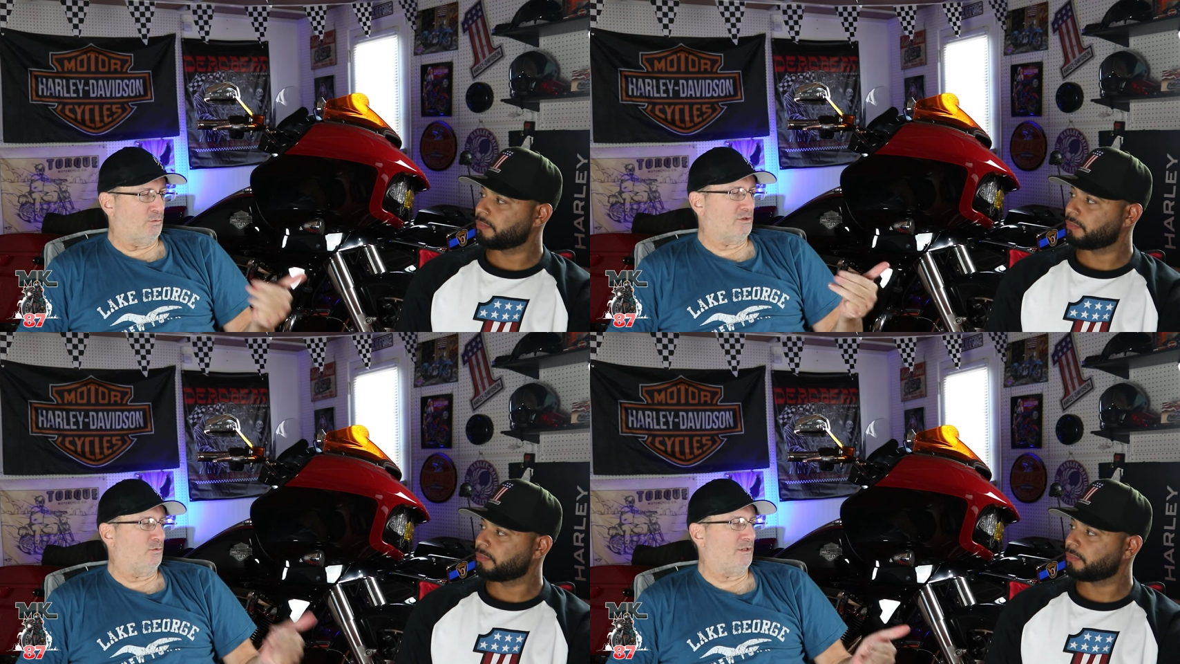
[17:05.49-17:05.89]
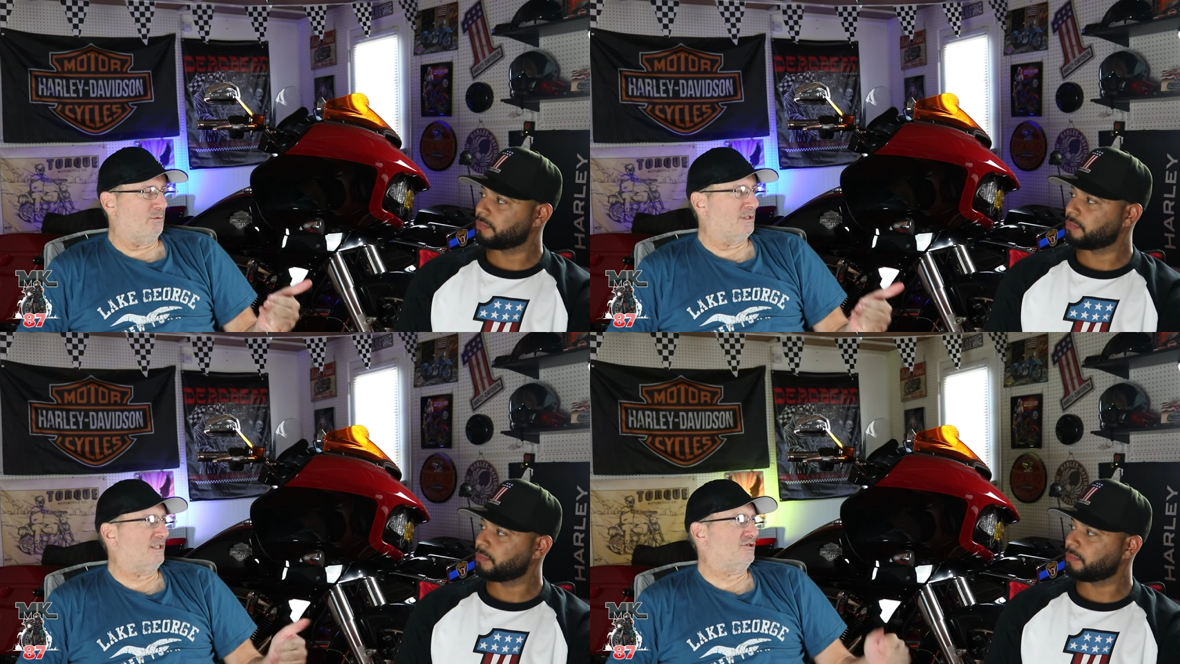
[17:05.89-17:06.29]

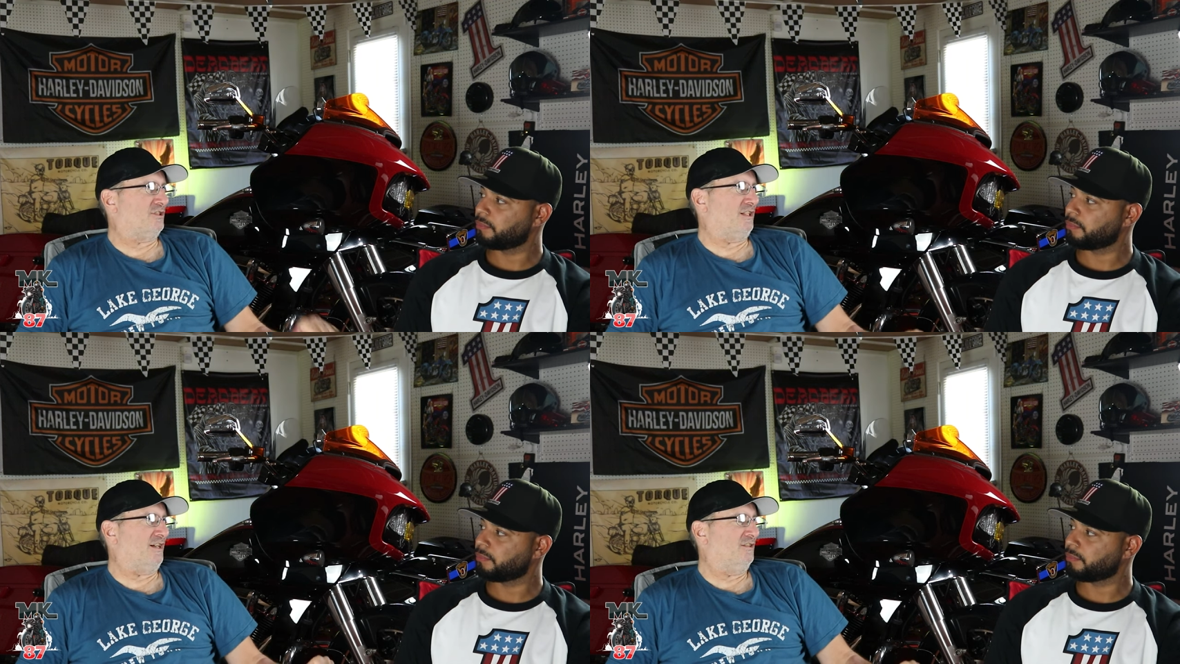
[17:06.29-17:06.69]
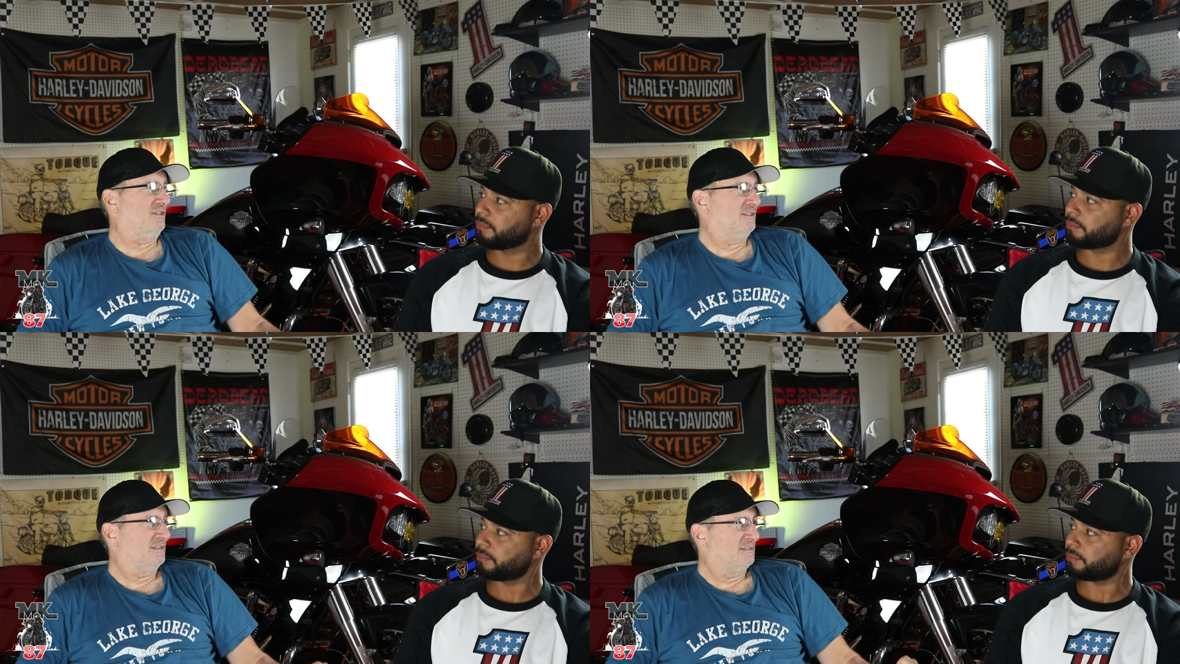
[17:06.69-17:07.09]
Speaker 1: 121 engine. Yeah.
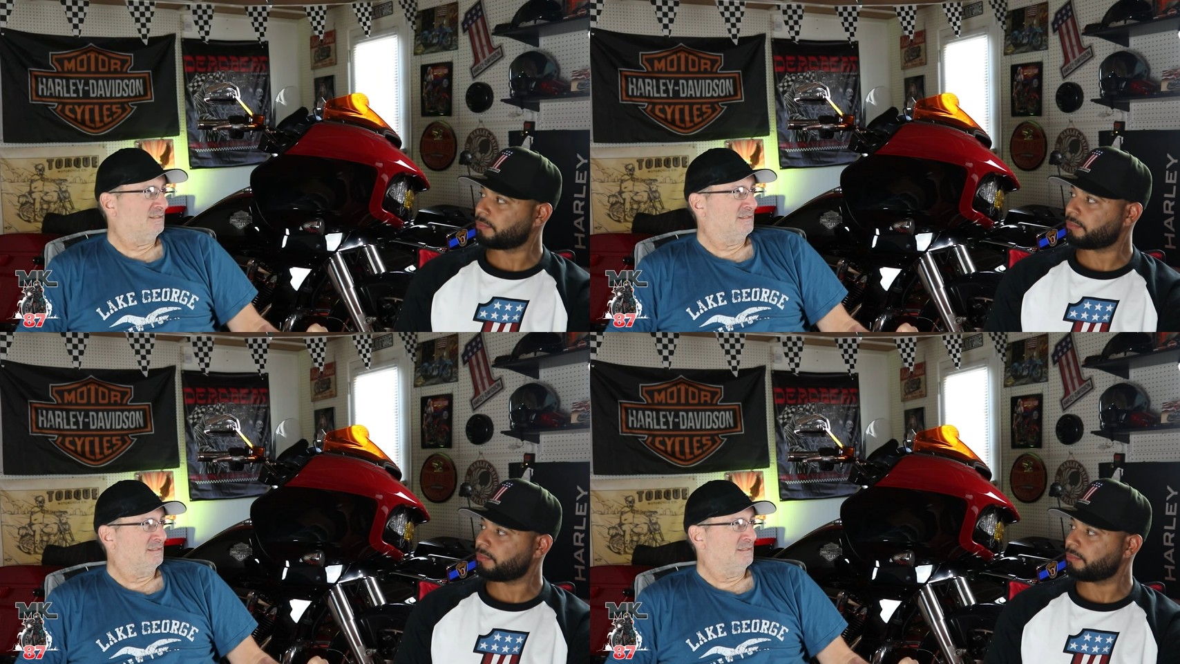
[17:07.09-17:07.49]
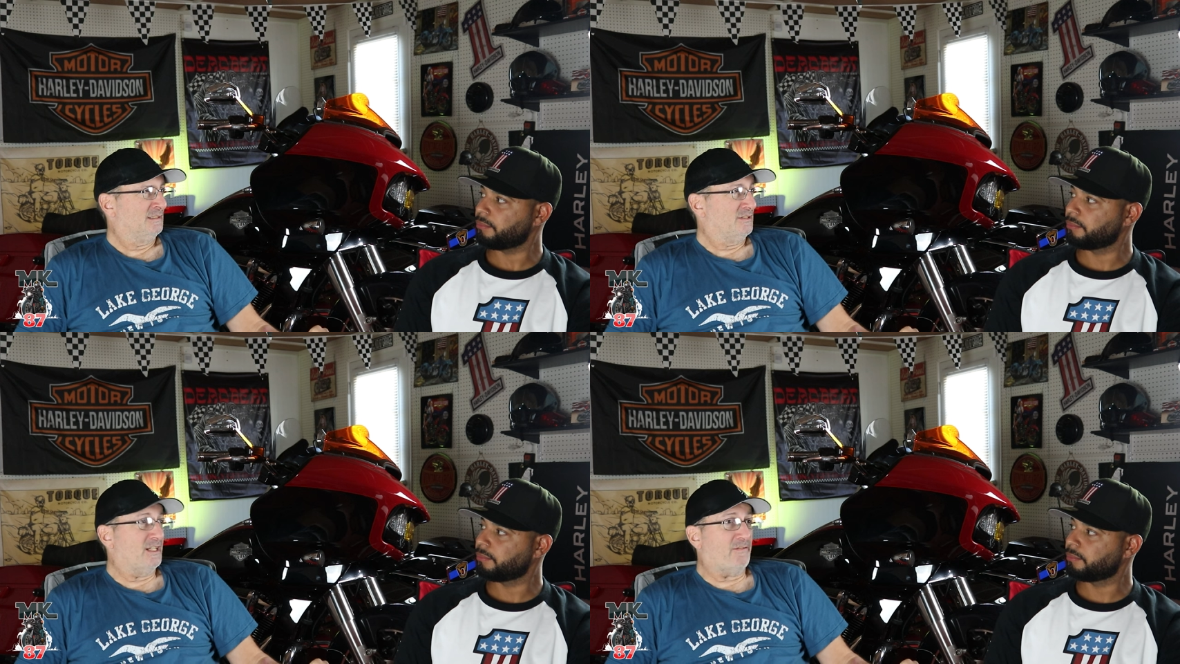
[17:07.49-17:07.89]

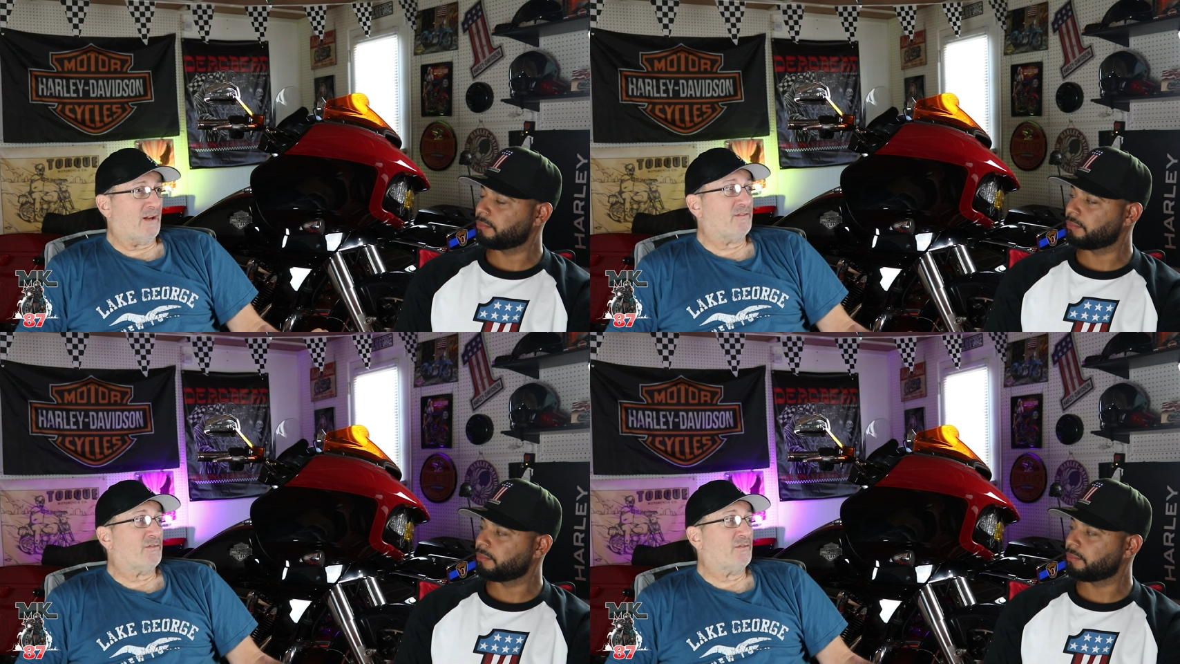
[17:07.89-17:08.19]
You got five